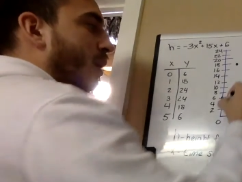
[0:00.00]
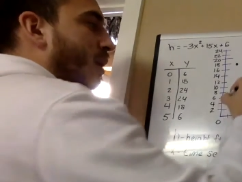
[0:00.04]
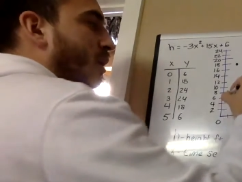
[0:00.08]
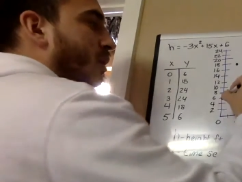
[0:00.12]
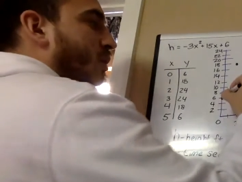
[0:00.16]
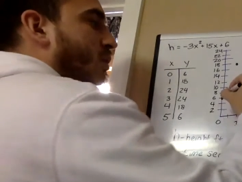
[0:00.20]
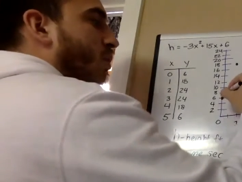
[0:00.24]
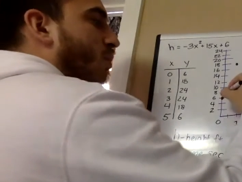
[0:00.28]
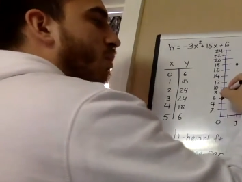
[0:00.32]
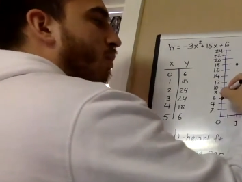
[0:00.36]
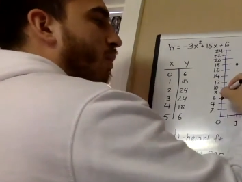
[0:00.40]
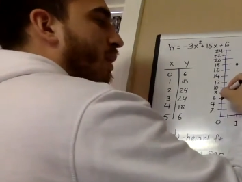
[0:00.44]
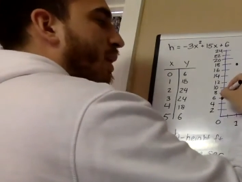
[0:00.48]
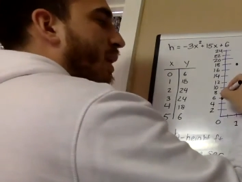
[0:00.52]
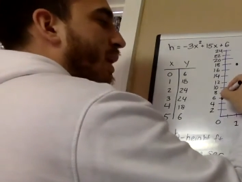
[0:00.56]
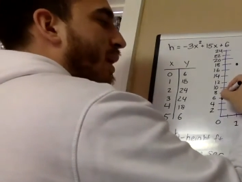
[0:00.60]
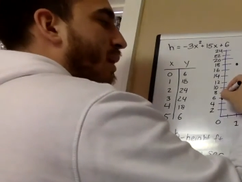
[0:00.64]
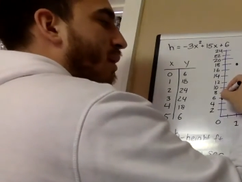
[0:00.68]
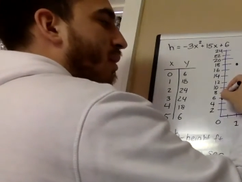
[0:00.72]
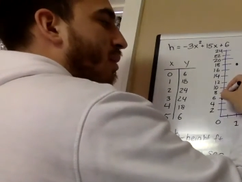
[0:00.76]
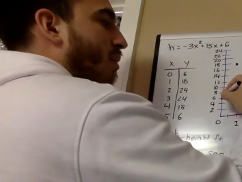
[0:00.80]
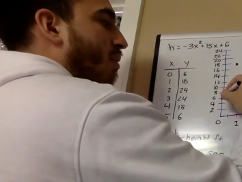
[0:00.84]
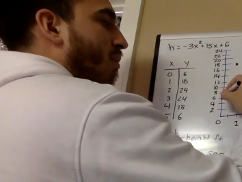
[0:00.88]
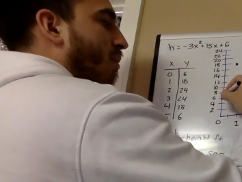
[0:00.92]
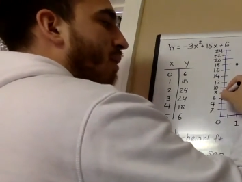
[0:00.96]
So when I
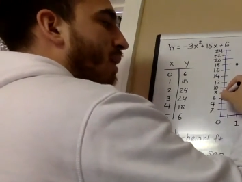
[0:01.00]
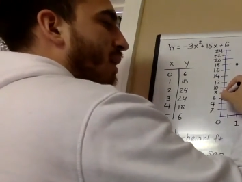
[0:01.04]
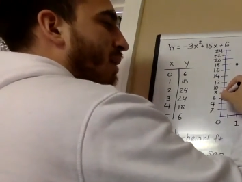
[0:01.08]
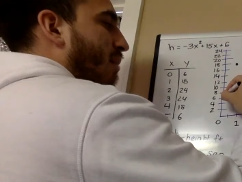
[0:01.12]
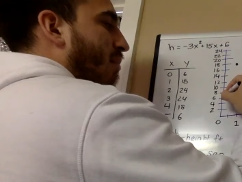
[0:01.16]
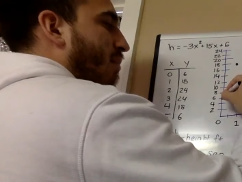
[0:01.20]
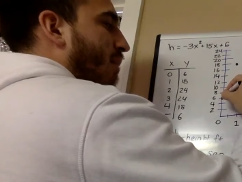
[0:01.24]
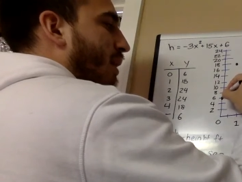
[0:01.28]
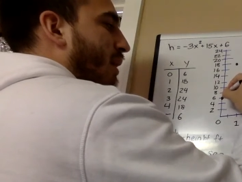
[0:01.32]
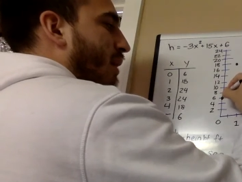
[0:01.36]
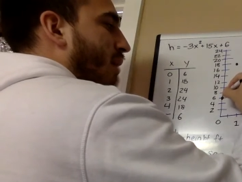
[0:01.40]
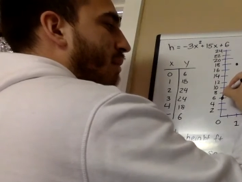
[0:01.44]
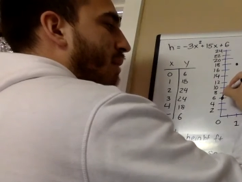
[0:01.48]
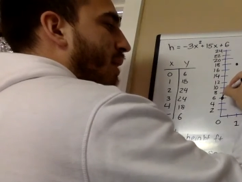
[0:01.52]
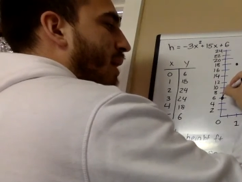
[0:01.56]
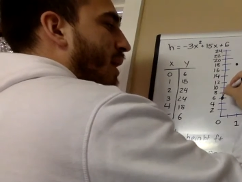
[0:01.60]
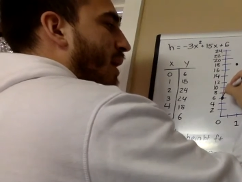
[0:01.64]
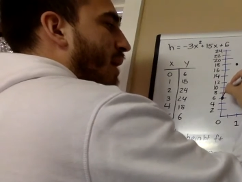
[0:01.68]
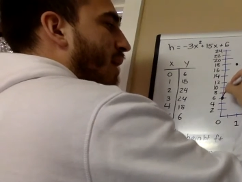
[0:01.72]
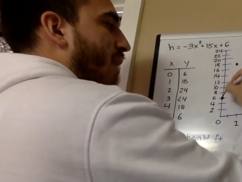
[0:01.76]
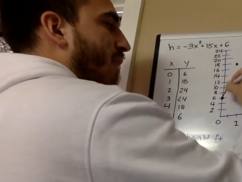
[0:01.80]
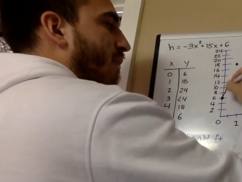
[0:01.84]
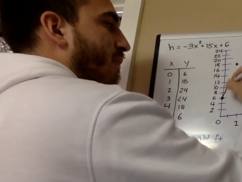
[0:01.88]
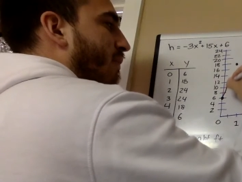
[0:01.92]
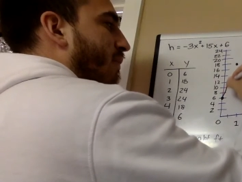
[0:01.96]
create my graph,